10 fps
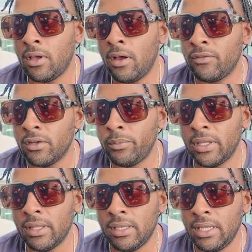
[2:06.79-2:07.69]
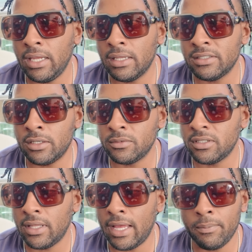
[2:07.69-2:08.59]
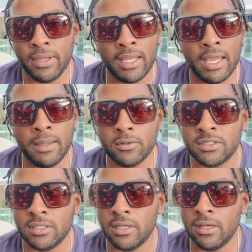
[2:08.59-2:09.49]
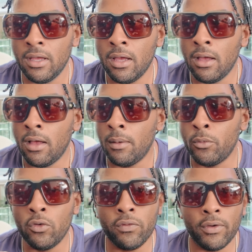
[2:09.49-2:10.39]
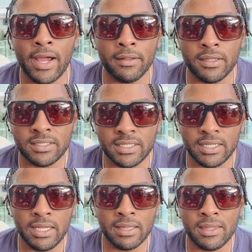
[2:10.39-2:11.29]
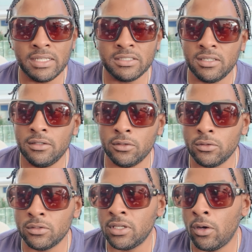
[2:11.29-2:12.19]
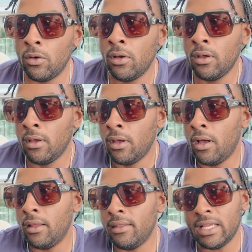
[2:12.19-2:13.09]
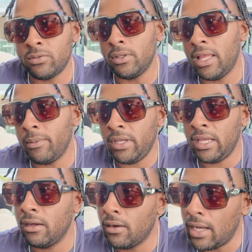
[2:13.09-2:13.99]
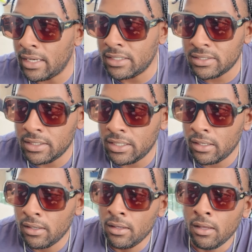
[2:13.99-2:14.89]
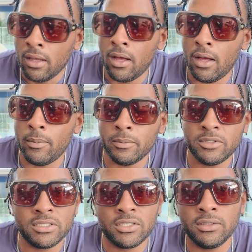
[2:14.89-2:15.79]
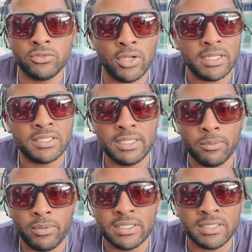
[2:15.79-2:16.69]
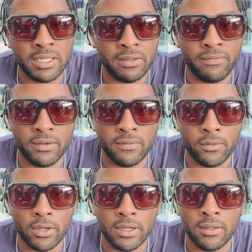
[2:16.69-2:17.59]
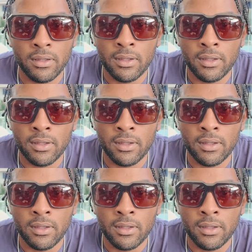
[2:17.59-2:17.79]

comfortability in terms of like being able to move around the city and things to do. So that's what led me here, honestly. I'm just trying to see the place and get a feel for it.